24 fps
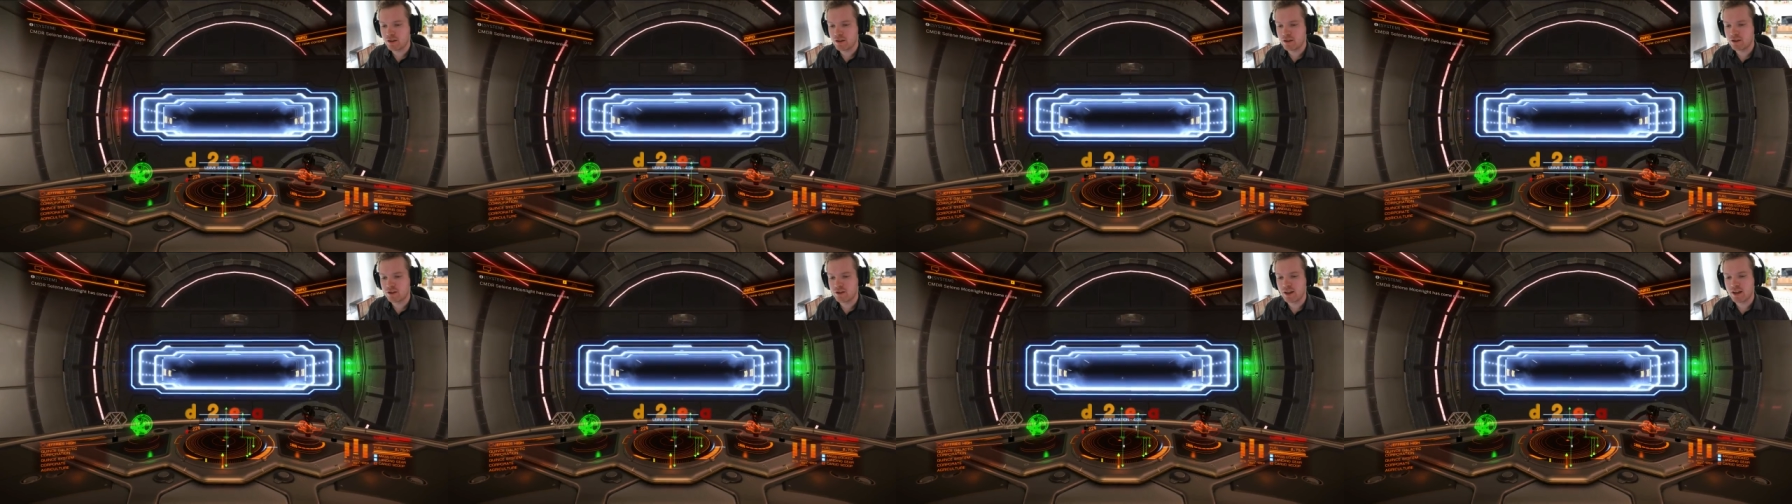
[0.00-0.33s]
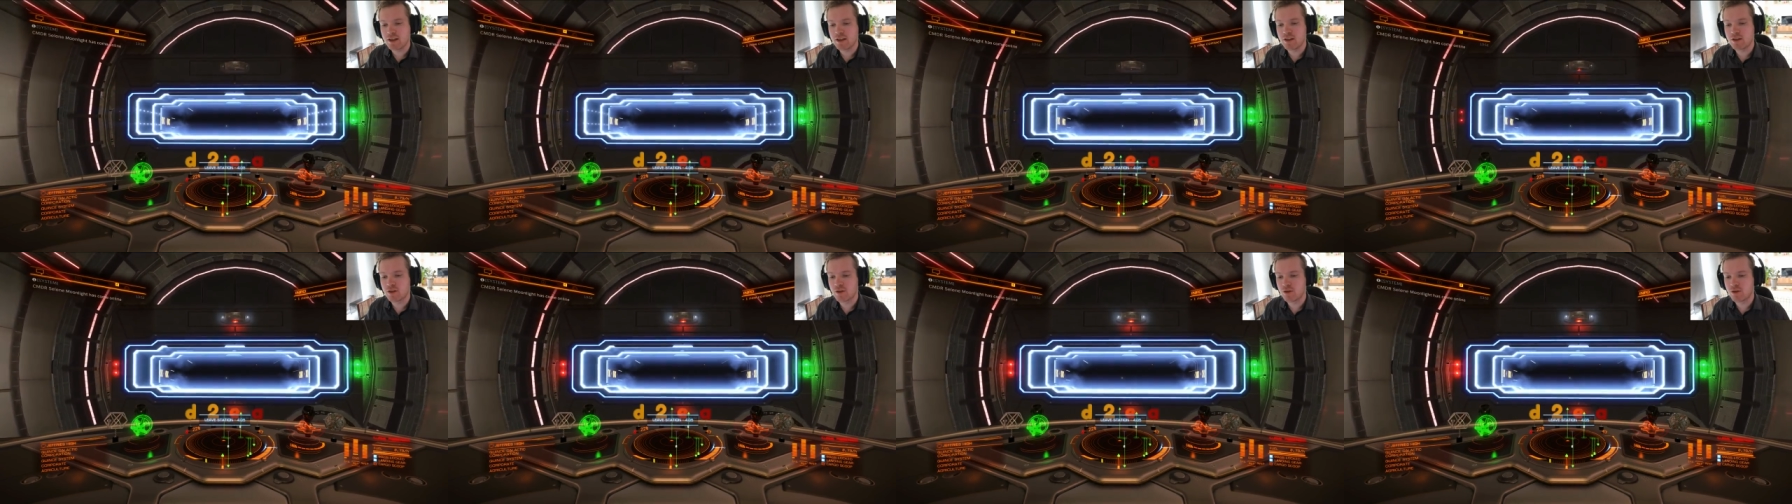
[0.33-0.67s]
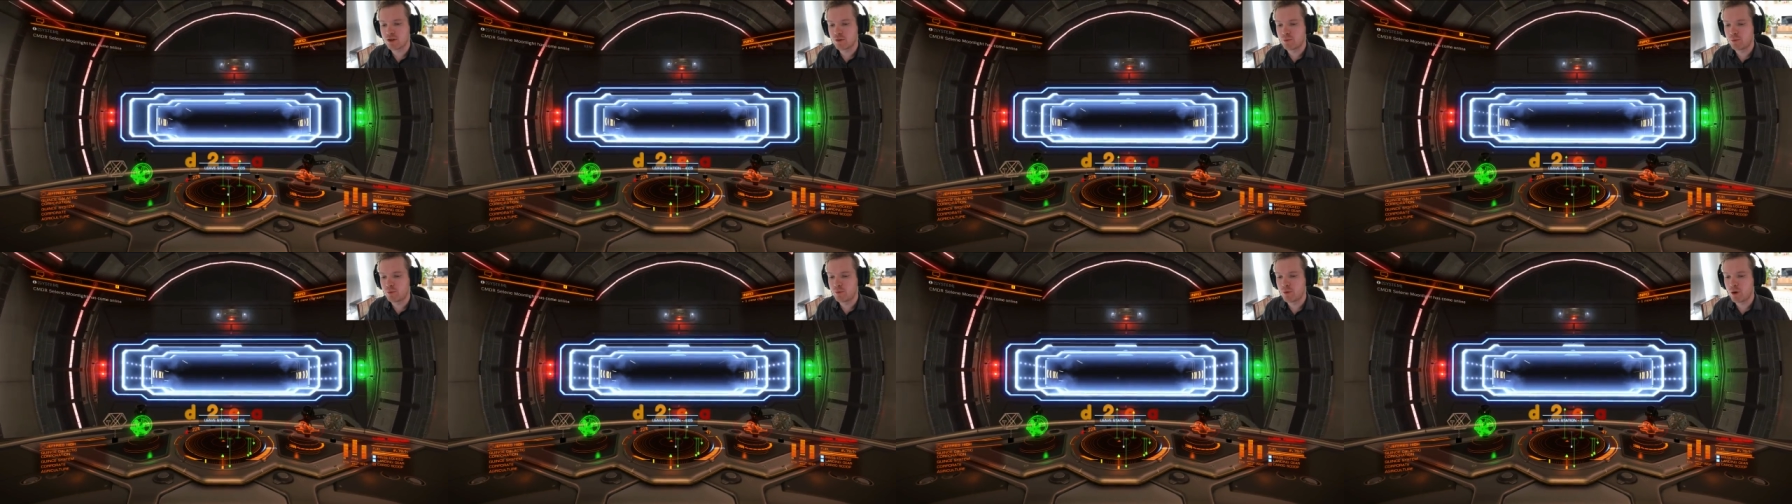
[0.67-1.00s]
the station is going
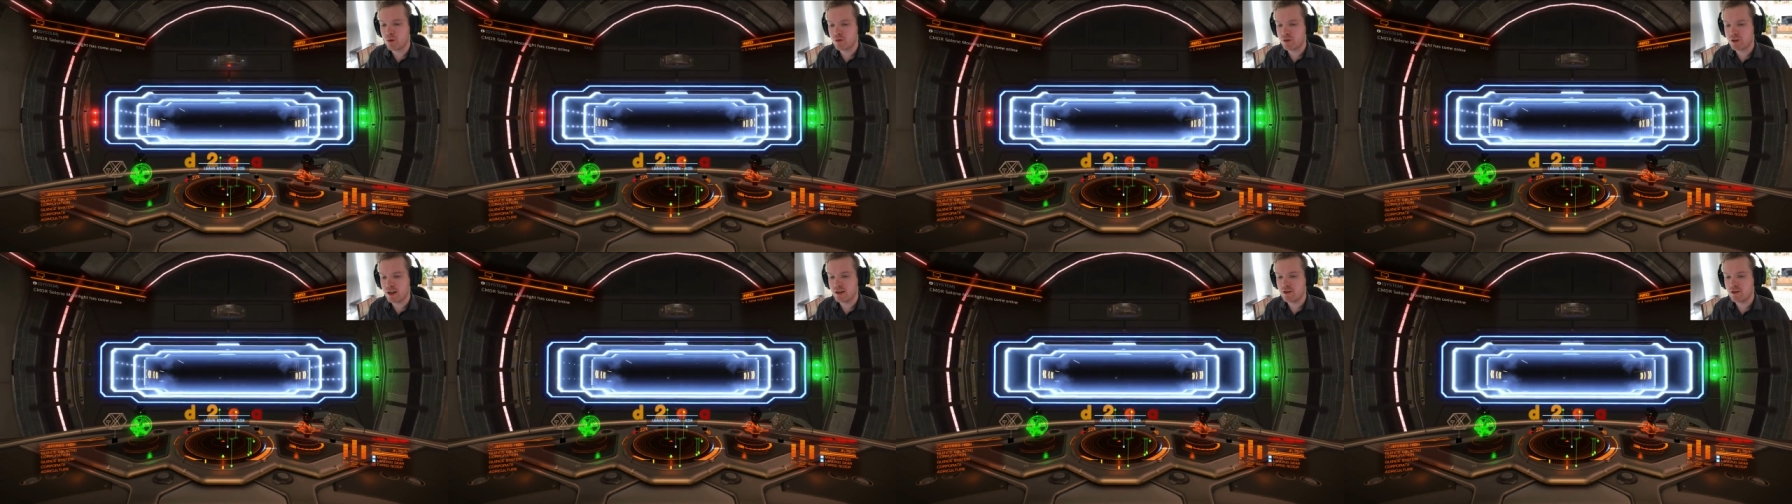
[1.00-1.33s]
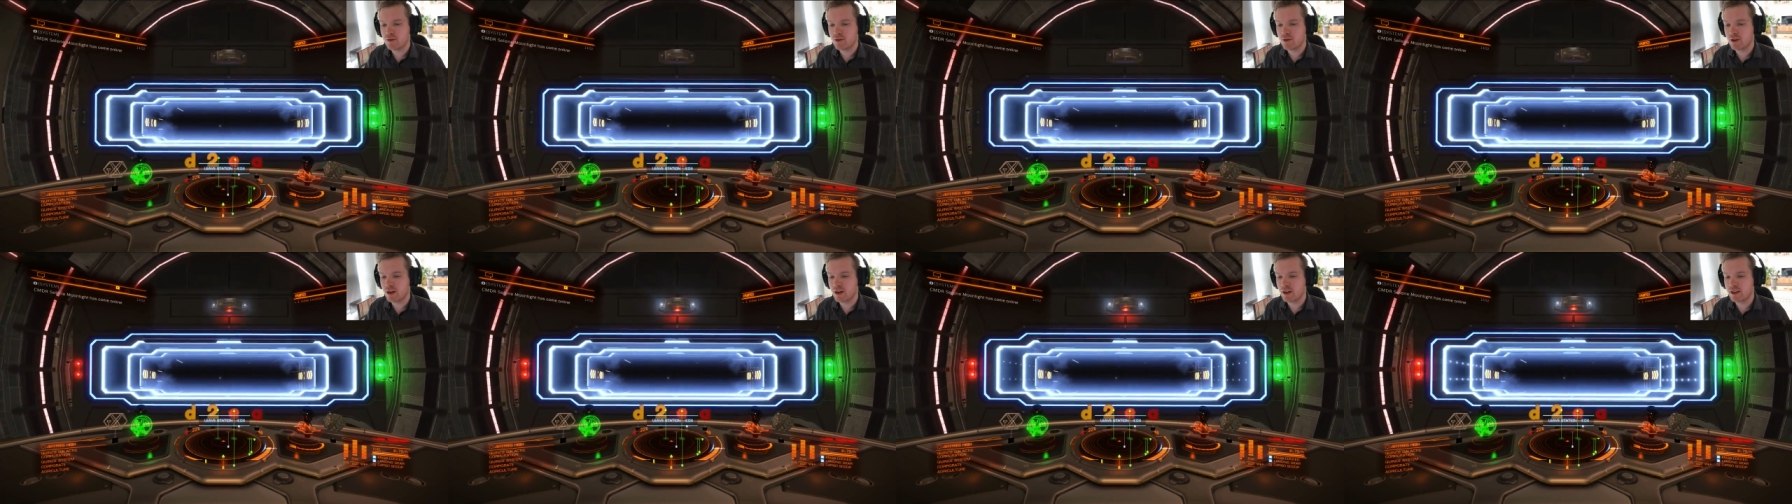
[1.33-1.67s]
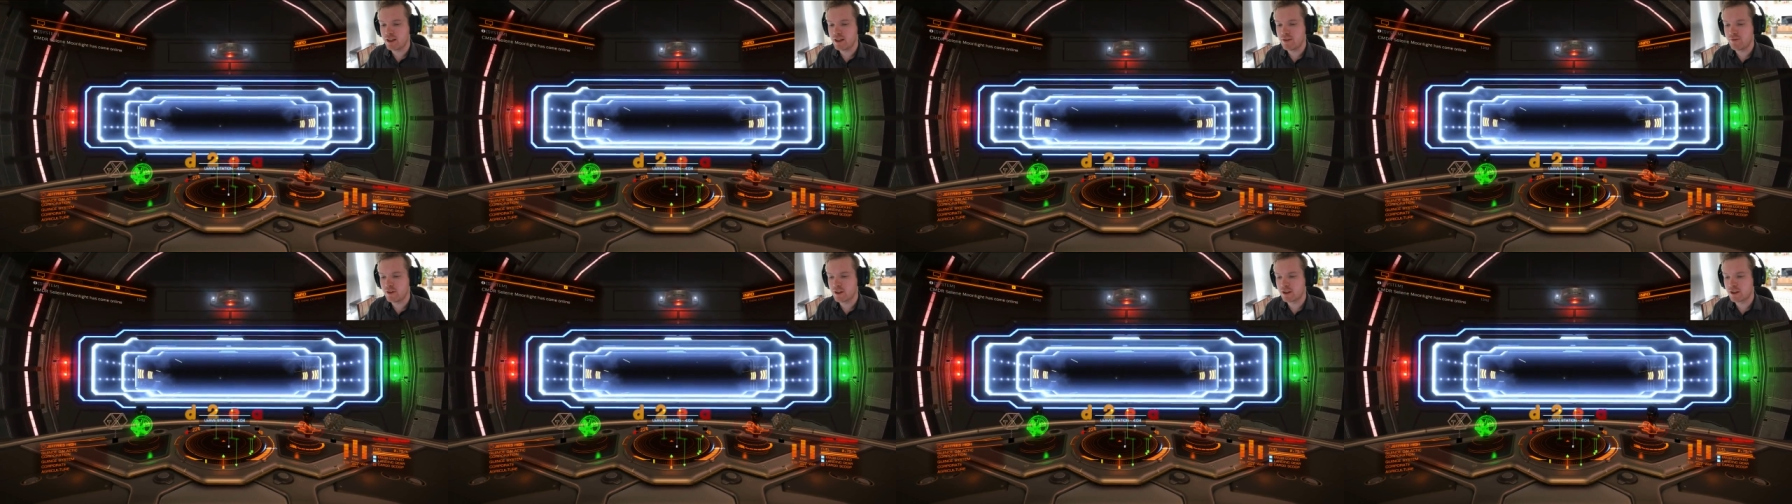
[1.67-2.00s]
to rotate. You're going to
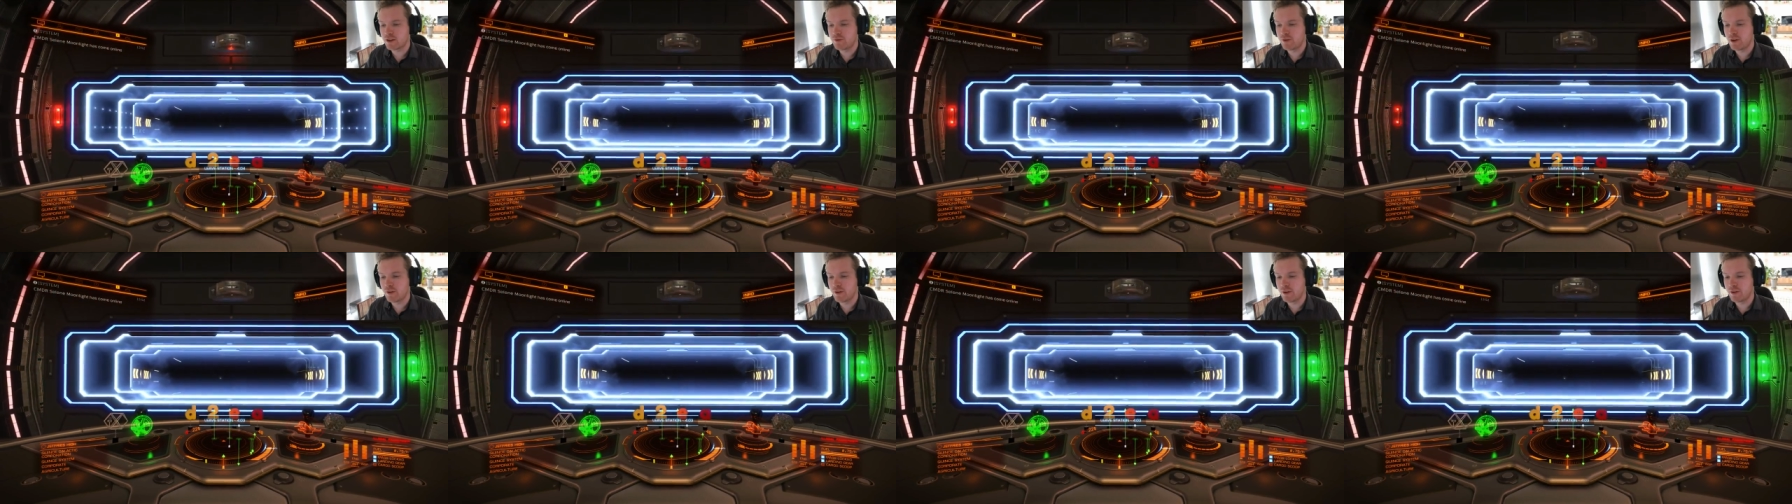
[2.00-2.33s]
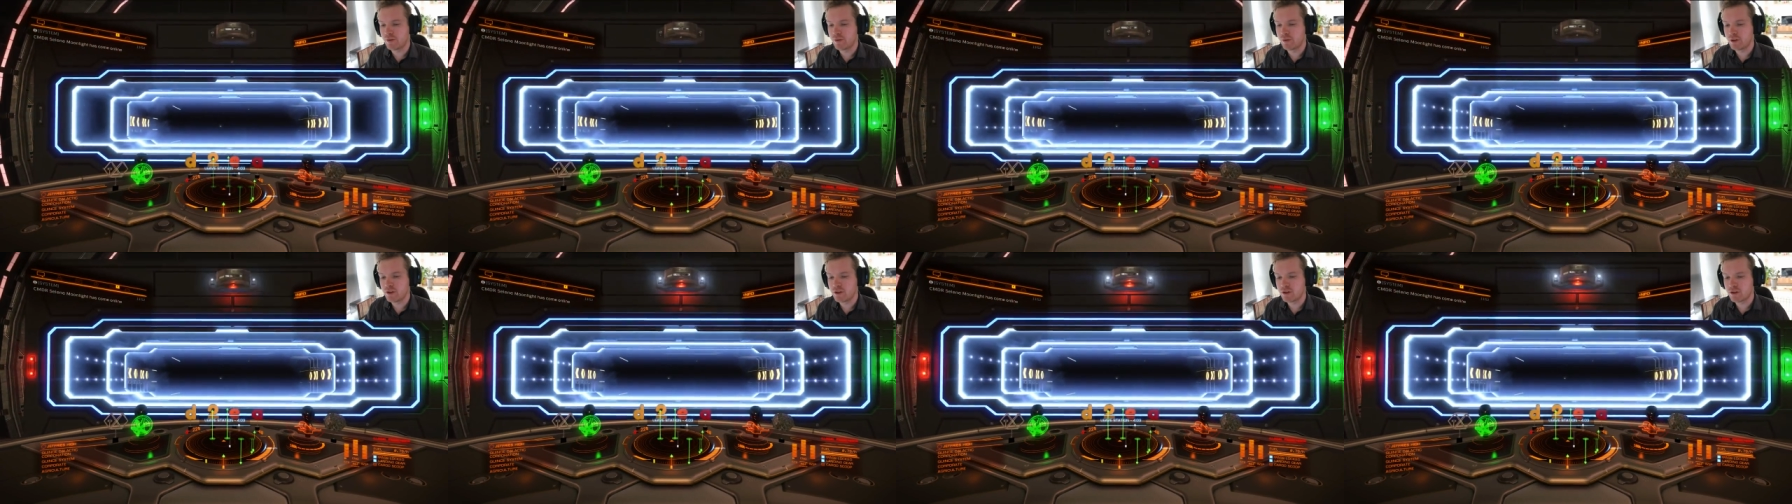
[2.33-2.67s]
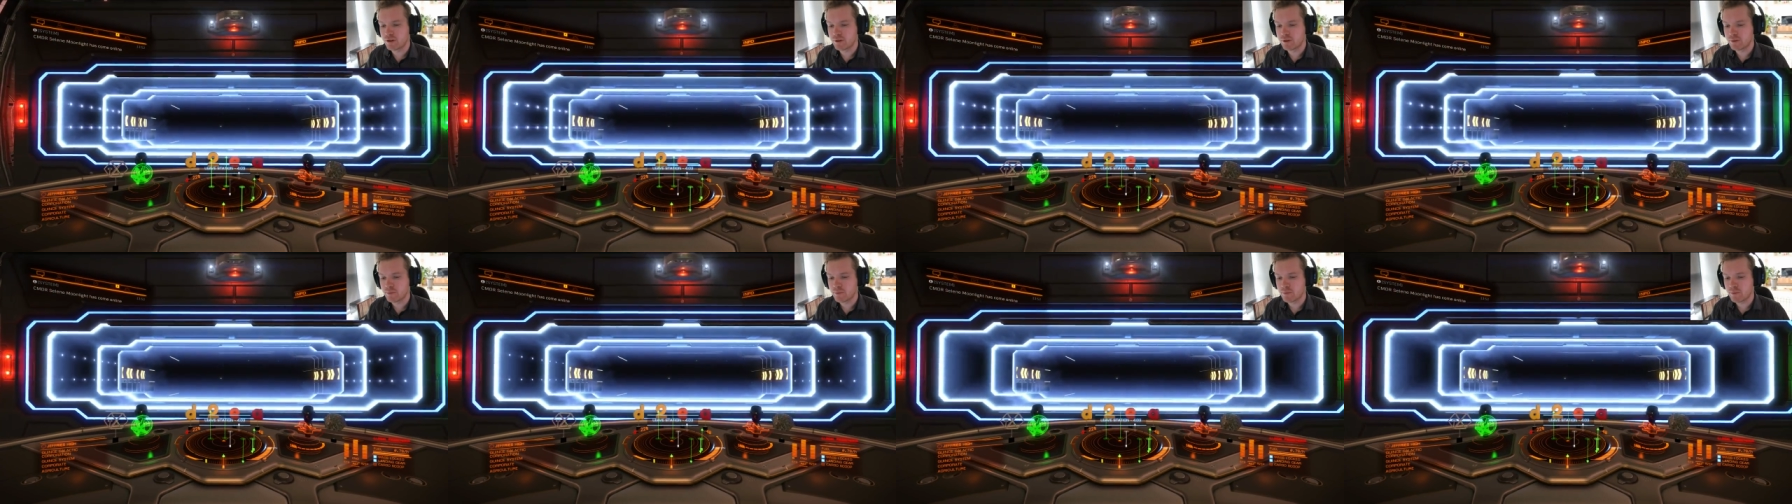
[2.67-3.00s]
leave its sphere of influence.